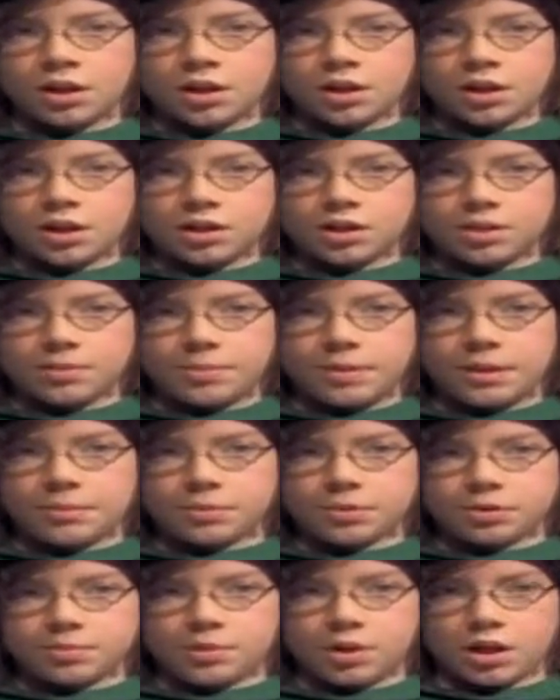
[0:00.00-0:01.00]
Thus, the
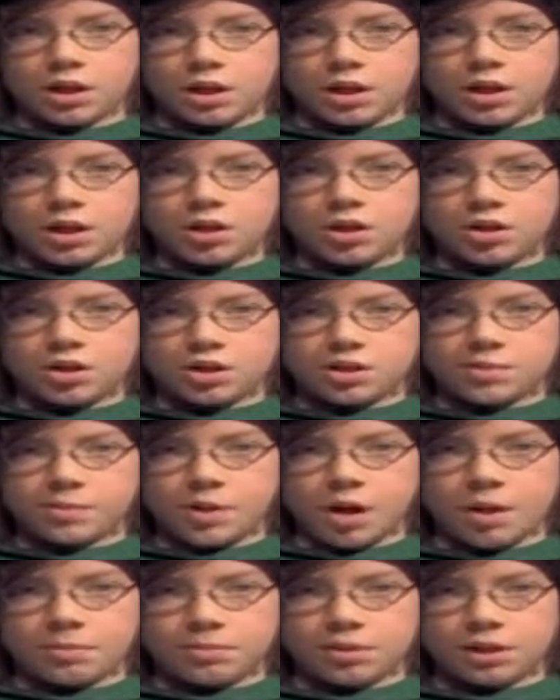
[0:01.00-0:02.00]
People's Party, known as the
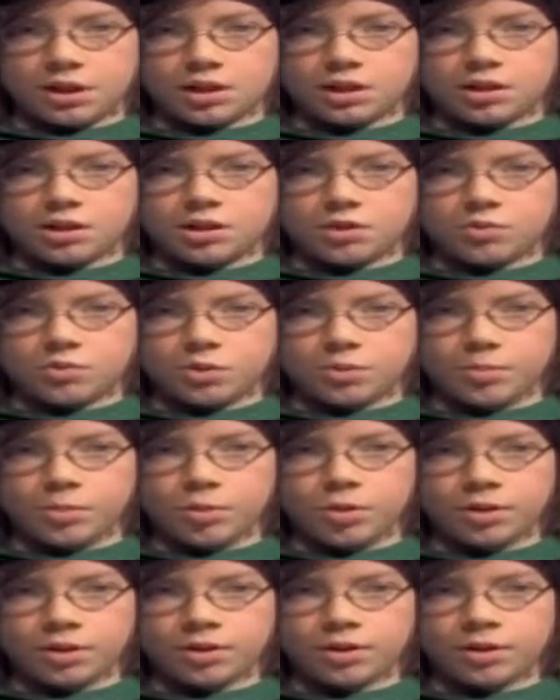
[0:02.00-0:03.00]
Populists, were born.